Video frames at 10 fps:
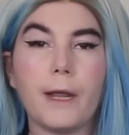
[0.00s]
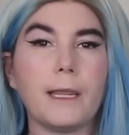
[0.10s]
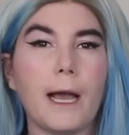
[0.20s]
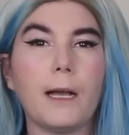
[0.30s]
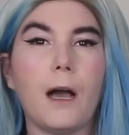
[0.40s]

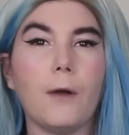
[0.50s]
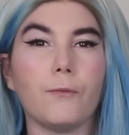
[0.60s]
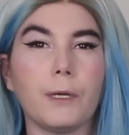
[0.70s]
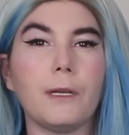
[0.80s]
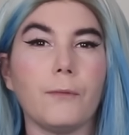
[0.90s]
And that
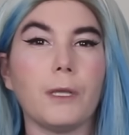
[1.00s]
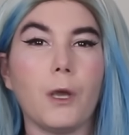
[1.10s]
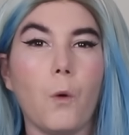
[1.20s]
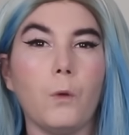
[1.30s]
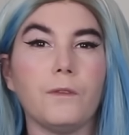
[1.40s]
got really, really
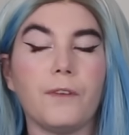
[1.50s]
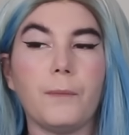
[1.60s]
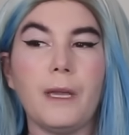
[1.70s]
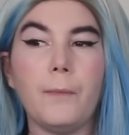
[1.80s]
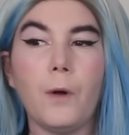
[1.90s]
old for
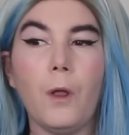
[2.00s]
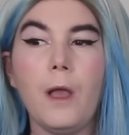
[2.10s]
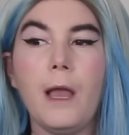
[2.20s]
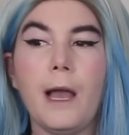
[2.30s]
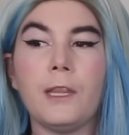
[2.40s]
people.